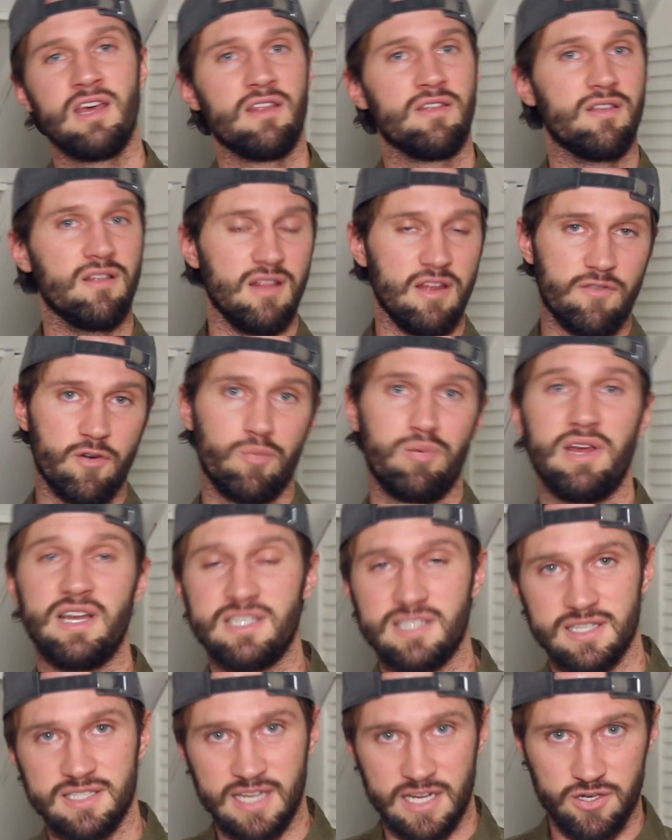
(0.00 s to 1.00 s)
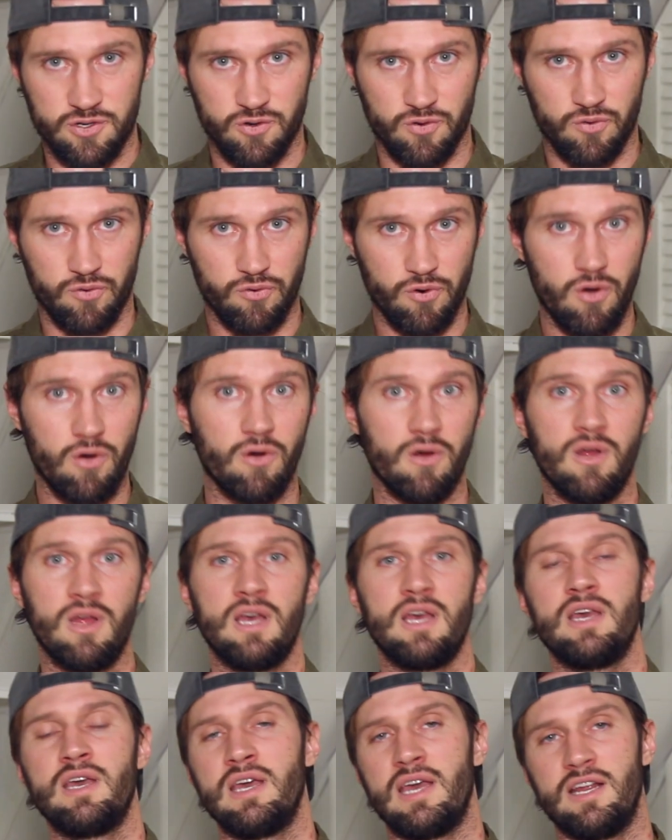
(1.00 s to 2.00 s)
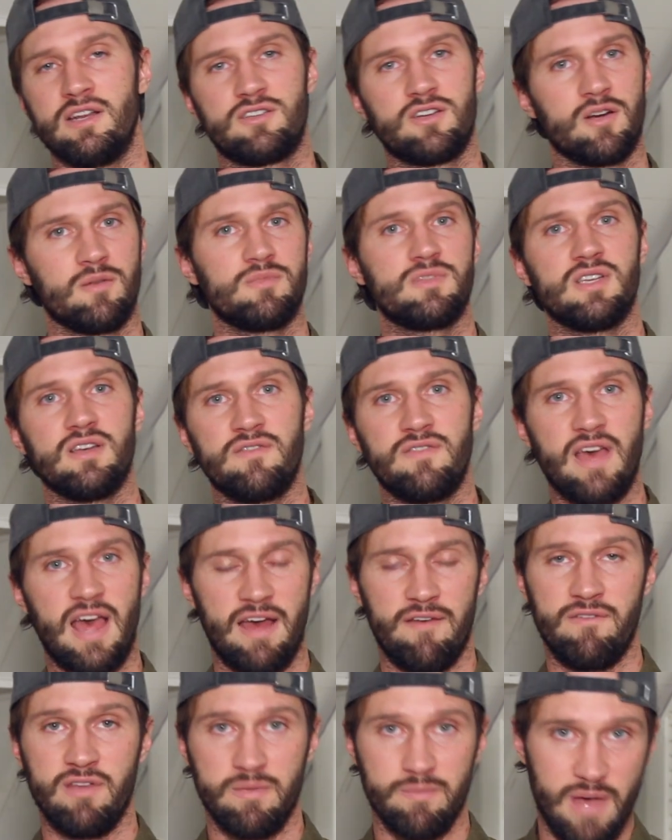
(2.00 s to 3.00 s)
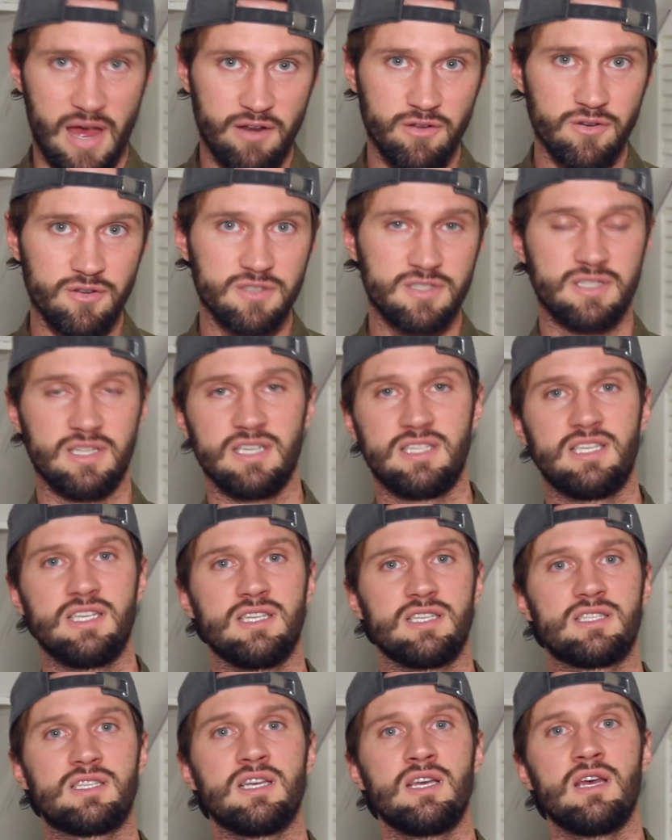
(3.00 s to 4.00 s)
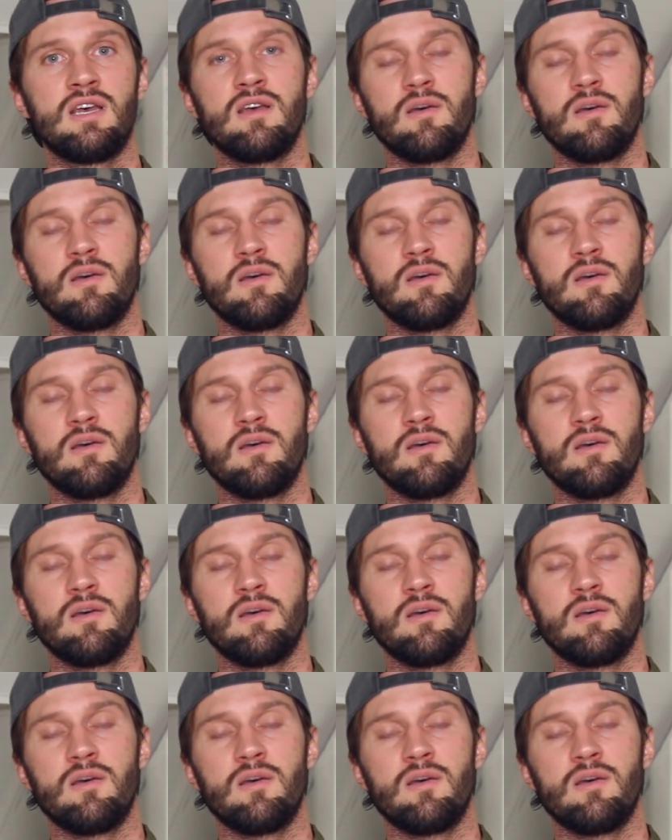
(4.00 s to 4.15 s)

the liver plays a central role. In terms of heavy metals, this is